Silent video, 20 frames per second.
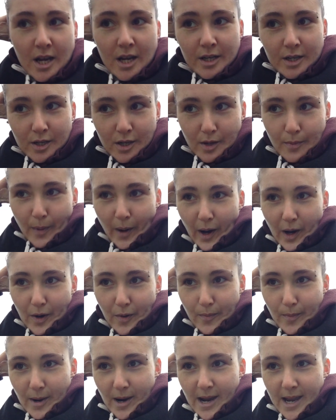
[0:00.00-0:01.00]
to the back
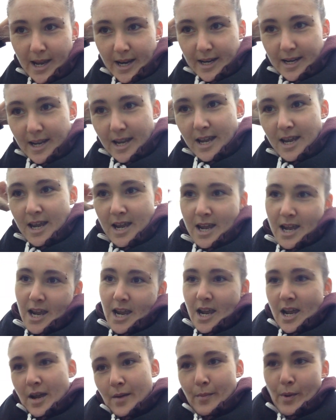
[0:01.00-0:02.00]
of my head,
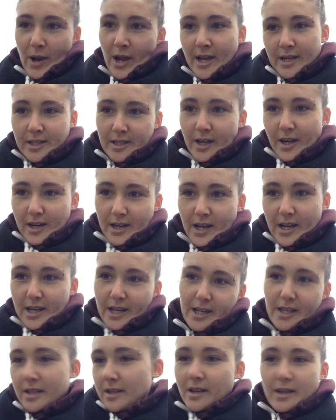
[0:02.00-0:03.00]
and my head's going like
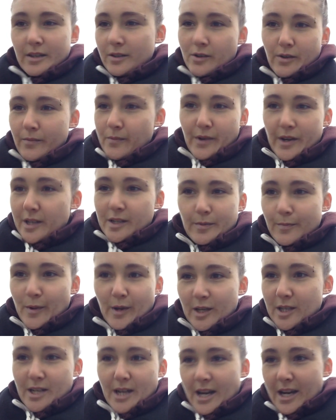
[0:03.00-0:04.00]
this and then doing weird
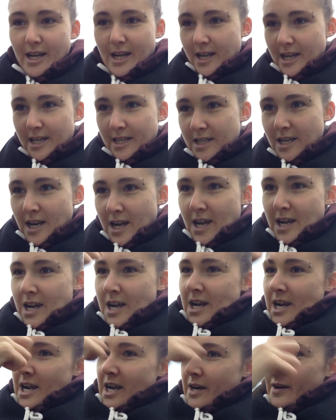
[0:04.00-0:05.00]
spins like this
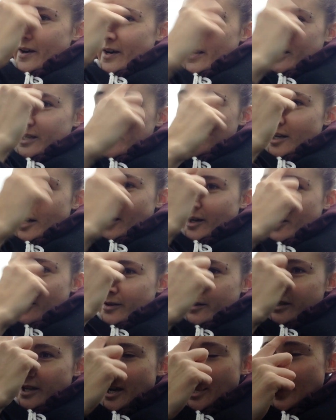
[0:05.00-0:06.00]
around in
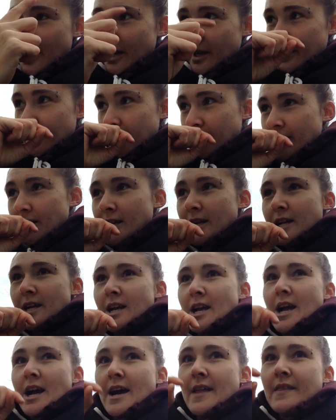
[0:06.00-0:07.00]
circles.
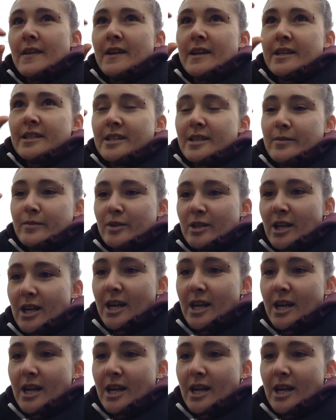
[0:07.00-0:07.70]
And then it seems to